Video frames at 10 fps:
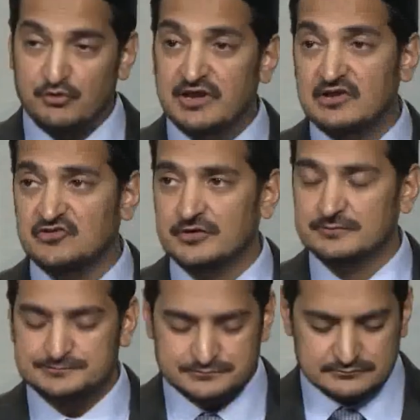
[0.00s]
and
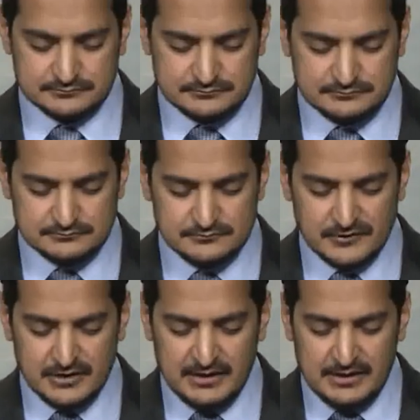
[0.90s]
prediction.
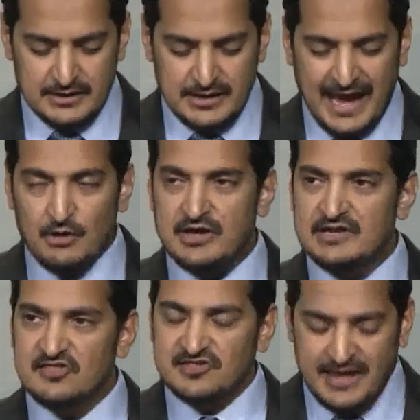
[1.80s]

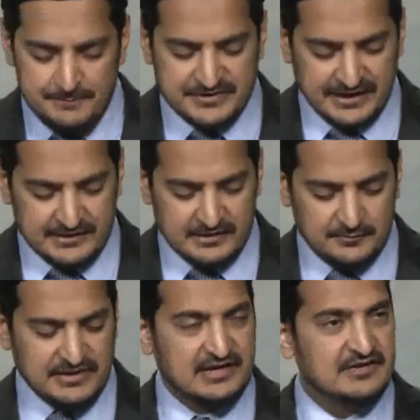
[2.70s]
How can a
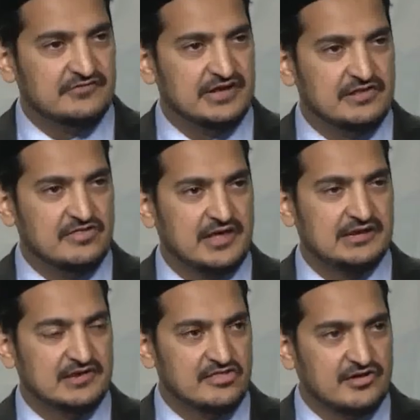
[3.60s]
skeptic be
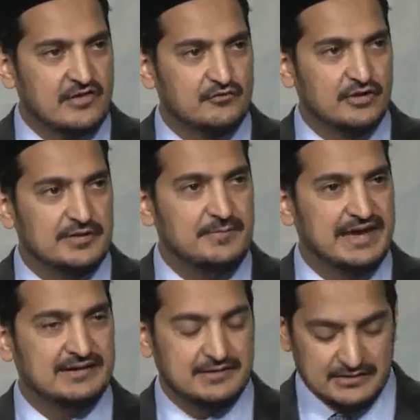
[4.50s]
convinced that a
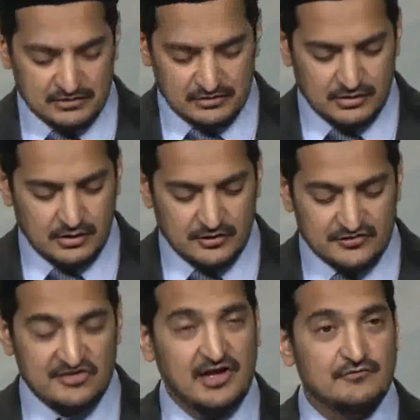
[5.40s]
discovery made,
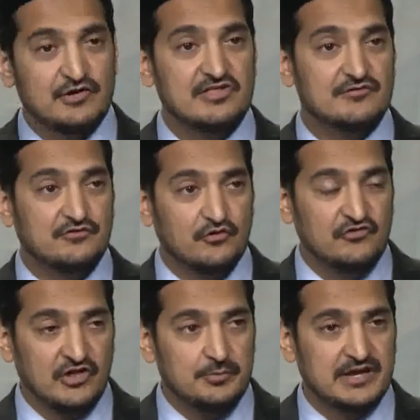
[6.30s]
or discovery is a
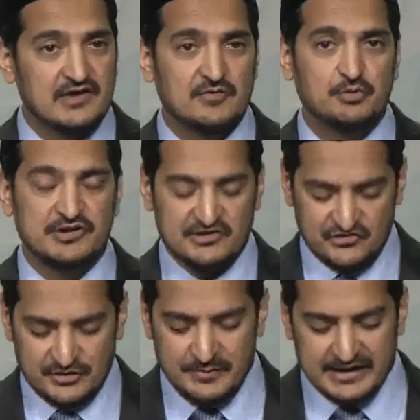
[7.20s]
fulfillment of a
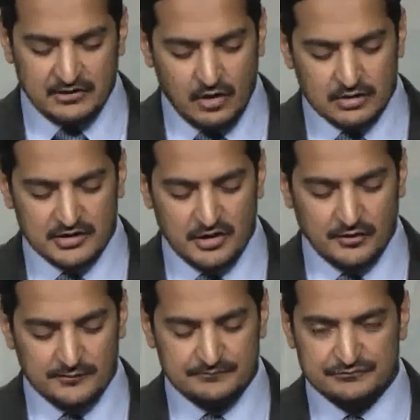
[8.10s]
prediction made
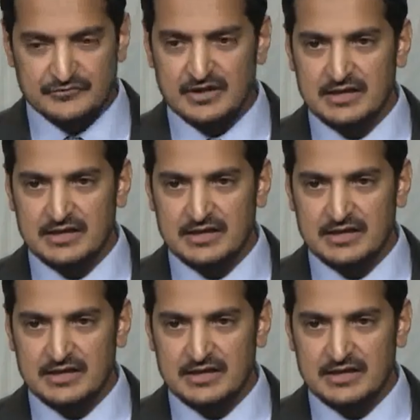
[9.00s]
long ago?